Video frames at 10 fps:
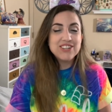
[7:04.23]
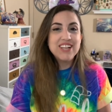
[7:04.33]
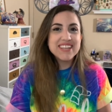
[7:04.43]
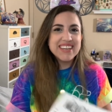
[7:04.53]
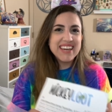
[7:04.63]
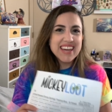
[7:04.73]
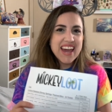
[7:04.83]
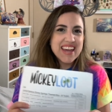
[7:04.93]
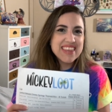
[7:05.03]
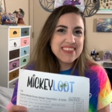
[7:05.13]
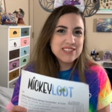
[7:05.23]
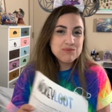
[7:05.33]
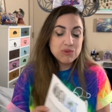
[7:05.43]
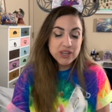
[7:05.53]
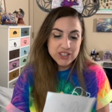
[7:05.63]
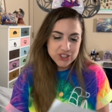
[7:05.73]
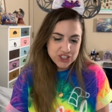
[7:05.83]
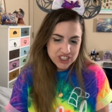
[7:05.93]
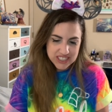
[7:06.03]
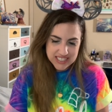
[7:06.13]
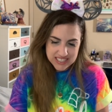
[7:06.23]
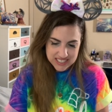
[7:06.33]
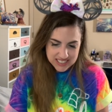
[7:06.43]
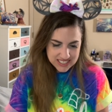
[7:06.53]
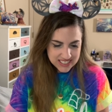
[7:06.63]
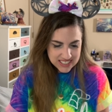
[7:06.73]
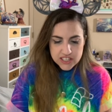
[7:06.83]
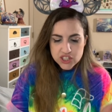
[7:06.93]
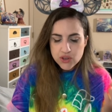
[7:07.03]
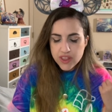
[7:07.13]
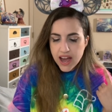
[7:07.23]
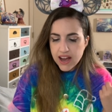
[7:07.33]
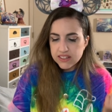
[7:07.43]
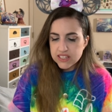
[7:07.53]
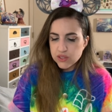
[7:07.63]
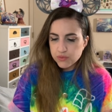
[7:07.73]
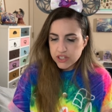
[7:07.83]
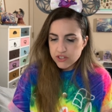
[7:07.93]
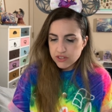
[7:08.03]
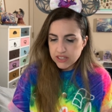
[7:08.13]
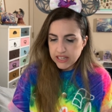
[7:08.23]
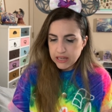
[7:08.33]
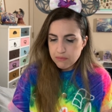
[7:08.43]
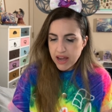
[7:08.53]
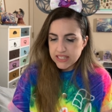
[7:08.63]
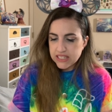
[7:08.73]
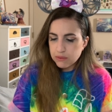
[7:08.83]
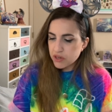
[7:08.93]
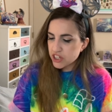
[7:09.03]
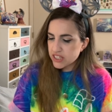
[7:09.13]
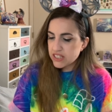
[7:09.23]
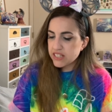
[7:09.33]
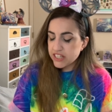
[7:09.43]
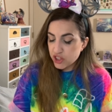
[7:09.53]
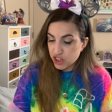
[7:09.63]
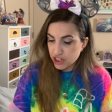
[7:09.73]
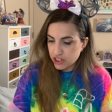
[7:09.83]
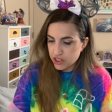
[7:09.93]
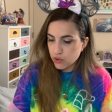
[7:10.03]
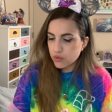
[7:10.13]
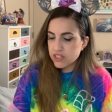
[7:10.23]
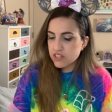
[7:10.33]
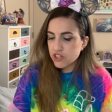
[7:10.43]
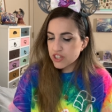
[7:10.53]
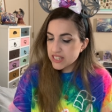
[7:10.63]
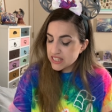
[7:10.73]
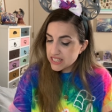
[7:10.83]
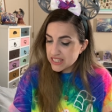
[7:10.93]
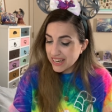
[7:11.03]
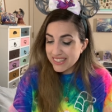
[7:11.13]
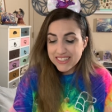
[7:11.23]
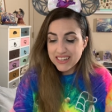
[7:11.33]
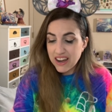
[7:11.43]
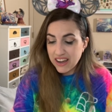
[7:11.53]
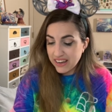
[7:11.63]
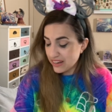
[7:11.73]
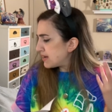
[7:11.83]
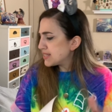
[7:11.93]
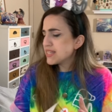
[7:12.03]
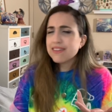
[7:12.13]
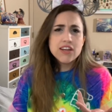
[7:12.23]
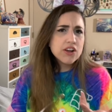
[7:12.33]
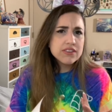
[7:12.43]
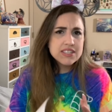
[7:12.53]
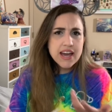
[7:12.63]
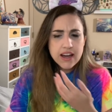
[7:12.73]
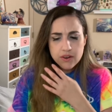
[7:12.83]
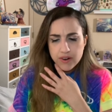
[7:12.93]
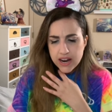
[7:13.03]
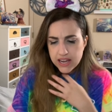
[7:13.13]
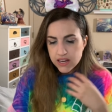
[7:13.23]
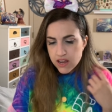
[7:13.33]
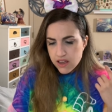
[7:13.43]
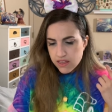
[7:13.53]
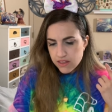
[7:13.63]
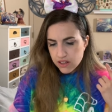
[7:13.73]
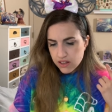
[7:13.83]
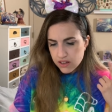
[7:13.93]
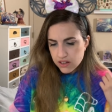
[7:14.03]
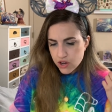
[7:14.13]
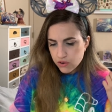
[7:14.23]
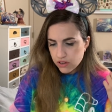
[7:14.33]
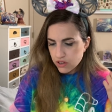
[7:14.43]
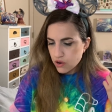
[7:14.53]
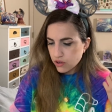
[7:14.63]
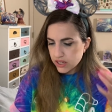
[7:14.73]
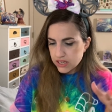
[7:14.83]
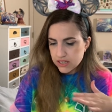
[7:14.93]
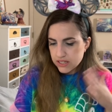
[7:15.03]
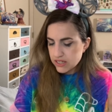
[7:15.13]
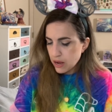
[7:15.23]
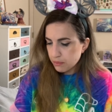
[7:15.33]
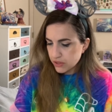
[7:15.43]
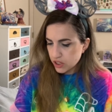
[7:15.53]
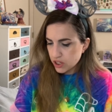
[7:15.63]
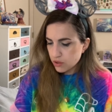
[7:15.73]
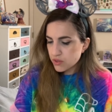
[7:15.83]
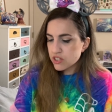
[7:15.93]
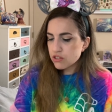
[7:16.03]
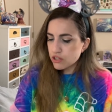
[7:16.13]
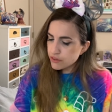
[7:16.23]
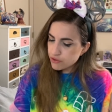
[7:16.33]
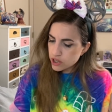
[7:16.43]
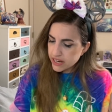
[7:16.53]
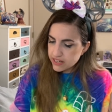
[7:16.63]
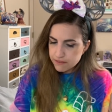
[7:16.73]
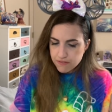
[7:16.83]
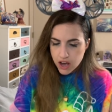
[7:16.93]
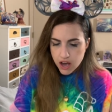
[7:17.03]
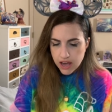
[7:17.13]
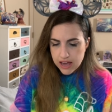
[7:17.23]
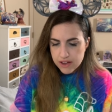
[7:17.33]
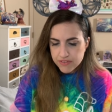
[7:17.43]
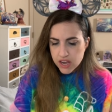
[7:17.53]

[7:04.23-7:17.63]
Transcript: looking at the spoiler sheet. So the Alice in Wonderland Mad Tea Party t-shirt was $36.99. It said that on the tag, right? The Coca-Cola tumbler was $34.95